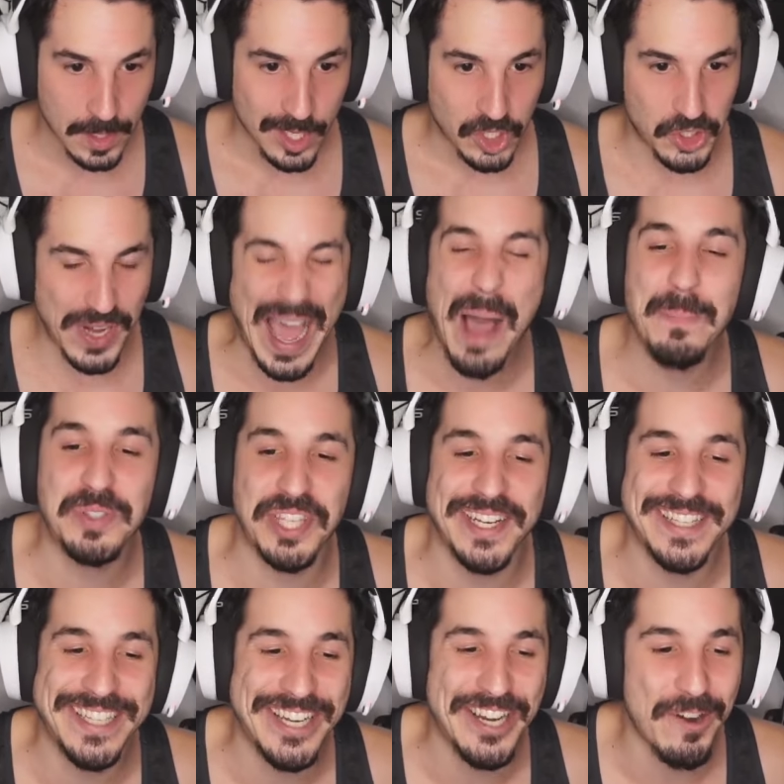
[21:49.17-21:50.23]
So now I'm
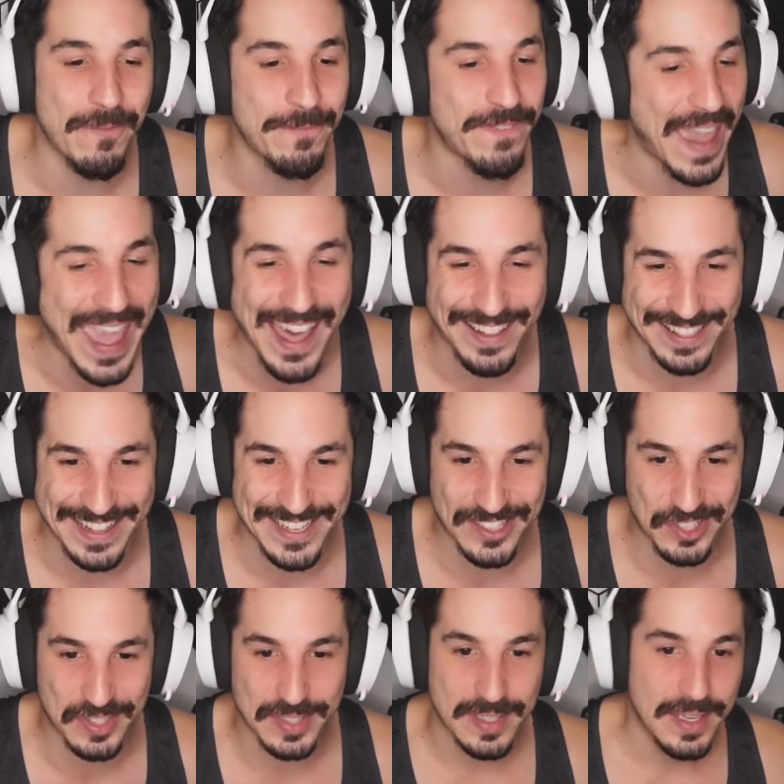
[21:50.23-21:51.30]
sitting here
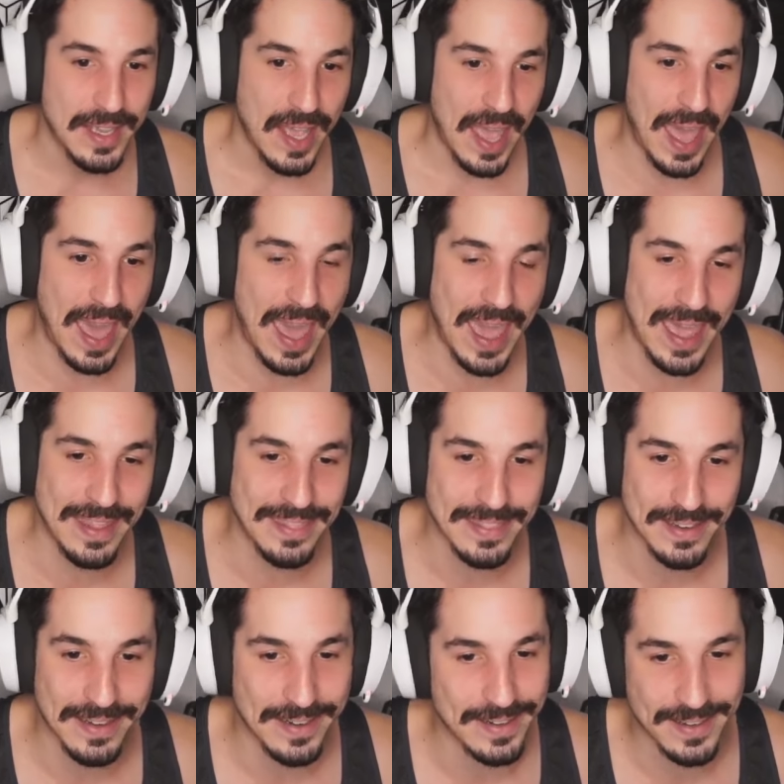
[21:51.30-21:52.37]
veilless and
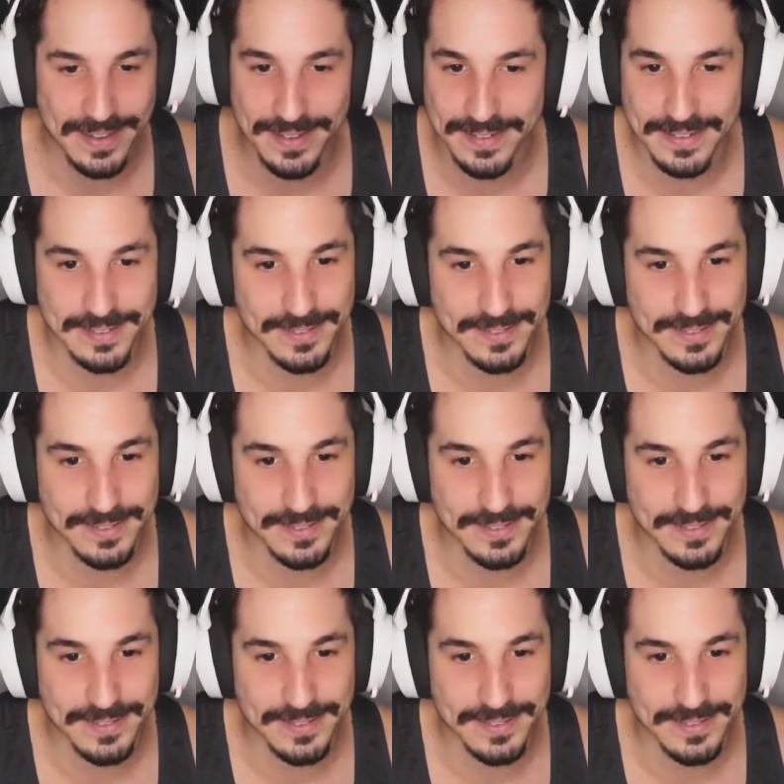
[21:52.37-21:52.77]
uh,